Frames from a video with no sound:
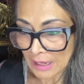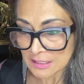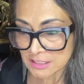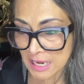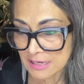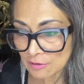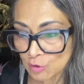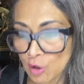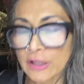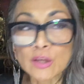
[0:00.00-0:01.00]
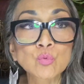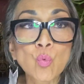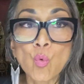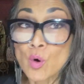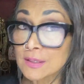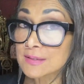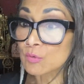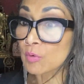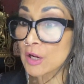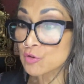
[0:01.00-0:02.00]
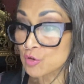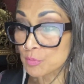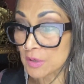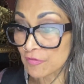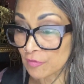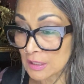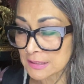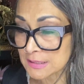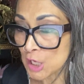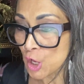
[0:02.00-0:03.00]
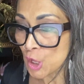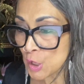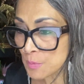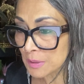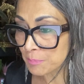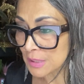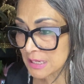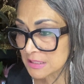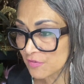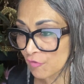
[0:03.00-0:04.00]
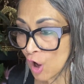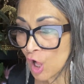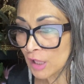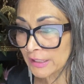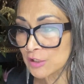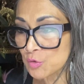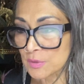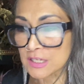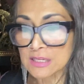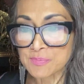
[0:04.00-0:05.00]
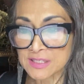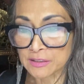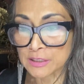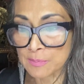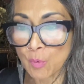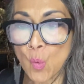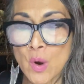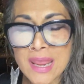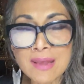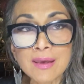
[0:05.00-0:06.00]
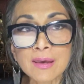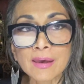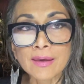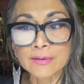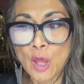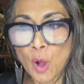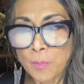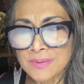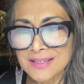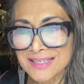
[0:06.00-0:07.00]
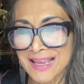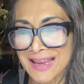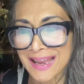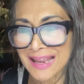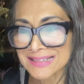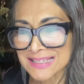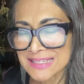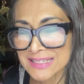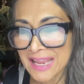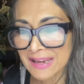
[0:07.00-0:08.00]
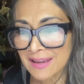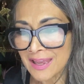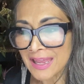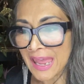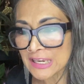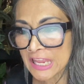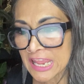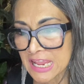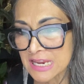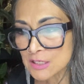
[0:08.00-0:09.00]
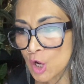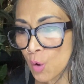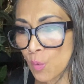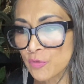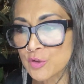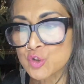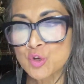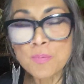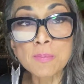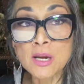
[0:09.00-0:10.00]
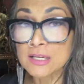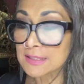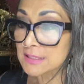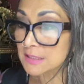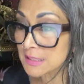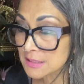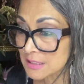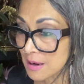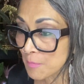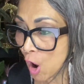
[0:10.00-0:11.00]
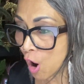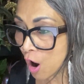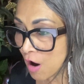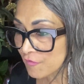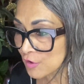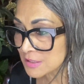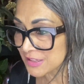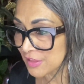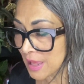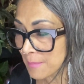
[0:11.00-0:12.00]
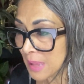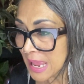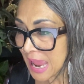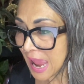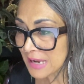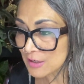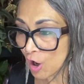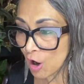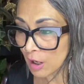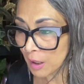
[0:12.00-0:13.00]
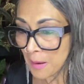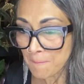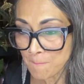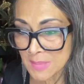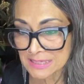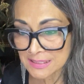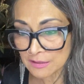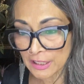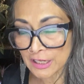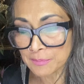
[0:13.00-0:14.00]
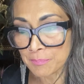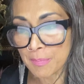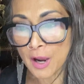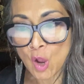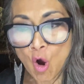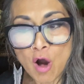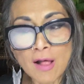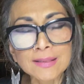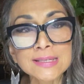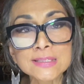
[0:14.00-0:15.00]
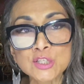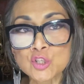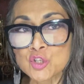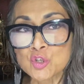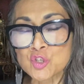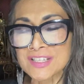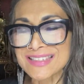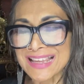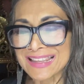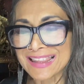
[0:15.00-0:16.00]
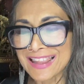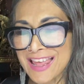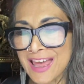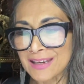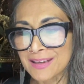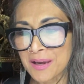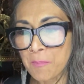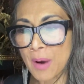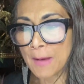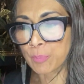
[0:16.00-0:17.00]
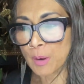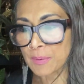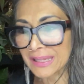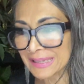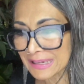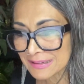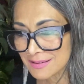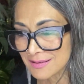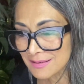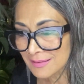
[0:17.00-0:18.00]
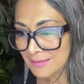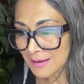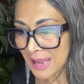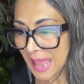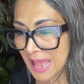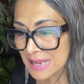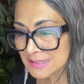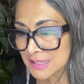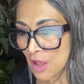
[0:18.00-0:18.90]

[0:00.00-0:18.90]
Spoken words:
Take a look at what is around you, my friends. Human beings fall into a deep sleep, weak and helpless and sick, and eat what the supermarket system offers them, and are misled by all institutions and led by propaganda as